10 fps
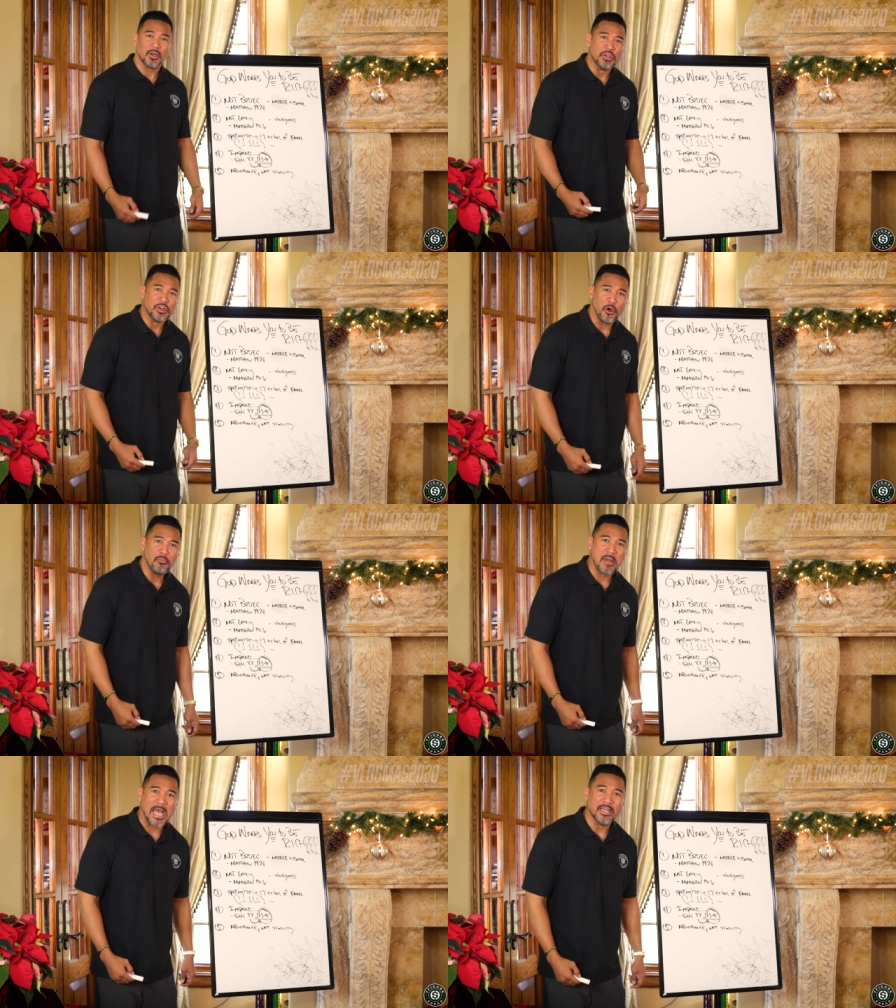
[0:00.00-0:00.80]
You're a
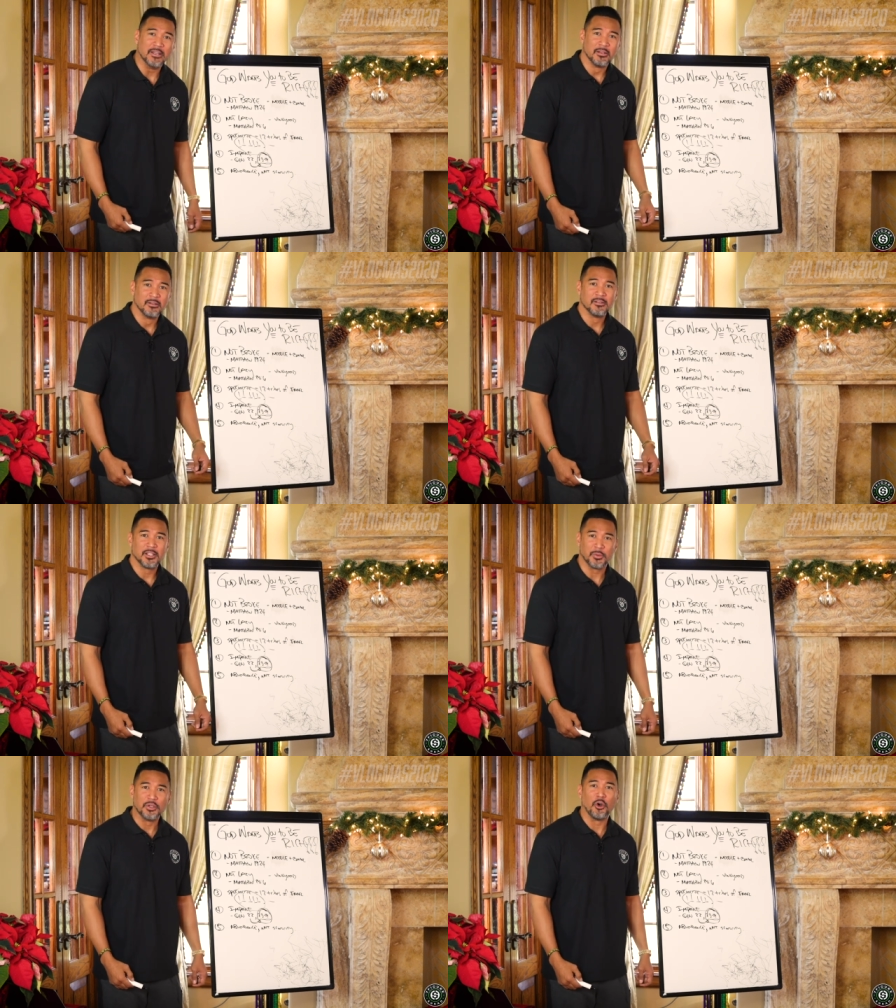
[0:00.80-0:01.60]
nomad.
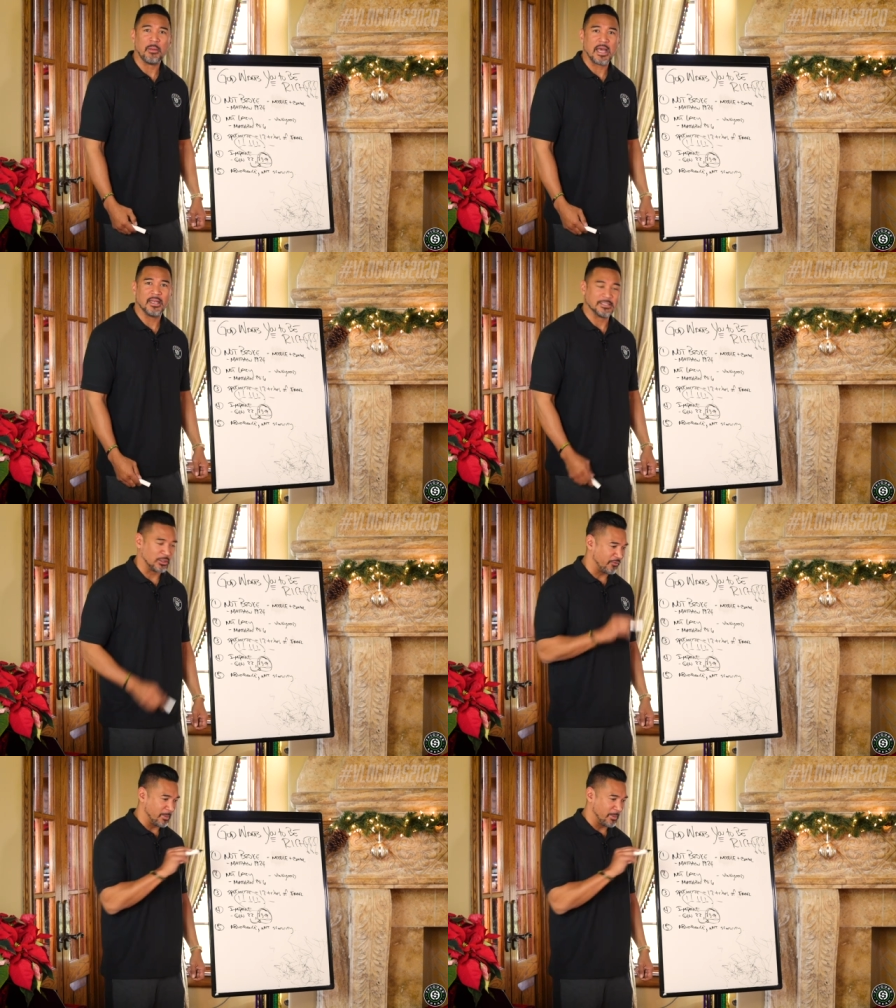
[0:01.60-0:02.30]
You know what nomad is?